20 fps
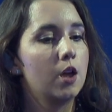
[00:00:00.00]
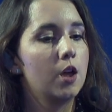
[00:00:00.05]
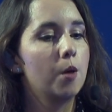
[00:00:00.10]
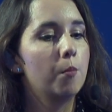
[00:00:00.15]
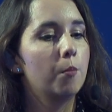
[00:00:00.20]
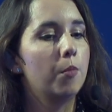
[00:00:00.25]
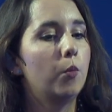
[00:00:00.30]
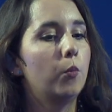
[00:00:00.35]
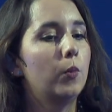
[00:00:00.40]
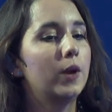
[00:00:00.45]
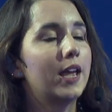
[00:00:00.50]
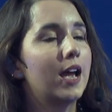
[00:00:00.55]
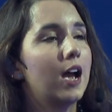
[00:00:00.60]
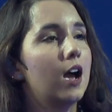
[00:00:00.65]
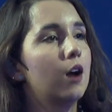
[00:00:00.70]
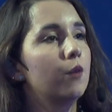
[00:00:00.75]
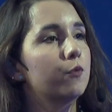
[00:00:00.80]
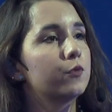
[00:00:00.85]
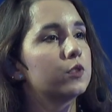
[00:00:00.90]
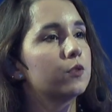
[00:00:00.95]
but we
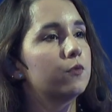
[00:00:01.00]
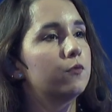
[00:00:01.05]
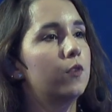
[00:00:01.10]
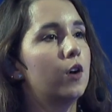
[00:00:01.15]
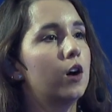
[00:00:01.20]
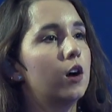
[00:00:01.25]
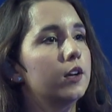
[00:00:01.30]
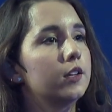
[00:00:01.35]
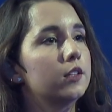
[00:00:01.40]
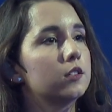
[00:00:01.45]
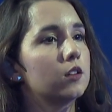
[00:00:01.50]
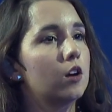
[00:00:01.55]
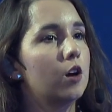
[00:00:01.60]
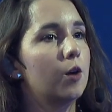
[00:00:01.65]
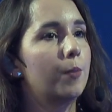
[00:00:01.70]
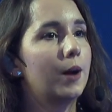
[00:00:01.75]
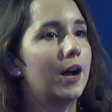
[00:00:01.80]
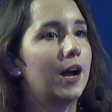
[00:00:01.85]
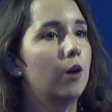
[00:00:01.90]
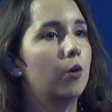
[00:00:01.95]
have to find our
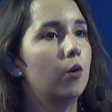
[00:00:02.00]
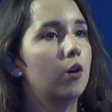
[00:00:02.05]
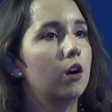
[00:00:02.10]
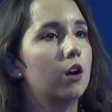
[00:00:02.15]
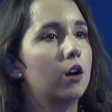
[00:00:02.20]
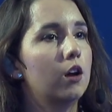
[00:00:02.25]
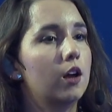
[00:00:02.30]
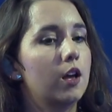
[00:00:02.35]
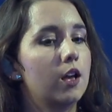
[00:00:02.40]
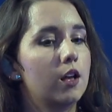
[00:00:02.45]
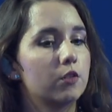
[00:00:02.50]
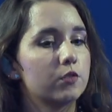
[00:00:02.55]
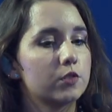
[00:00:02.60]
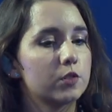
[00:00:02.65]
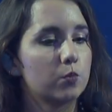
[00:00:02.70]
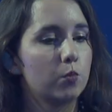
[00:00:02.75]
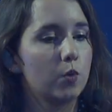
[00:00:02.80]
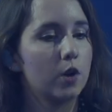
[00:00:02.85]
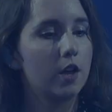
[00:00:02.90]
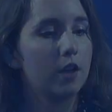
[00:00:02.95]
power
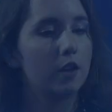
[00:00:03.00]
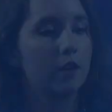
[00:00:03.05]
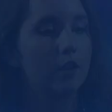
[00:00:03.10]
elsewhere.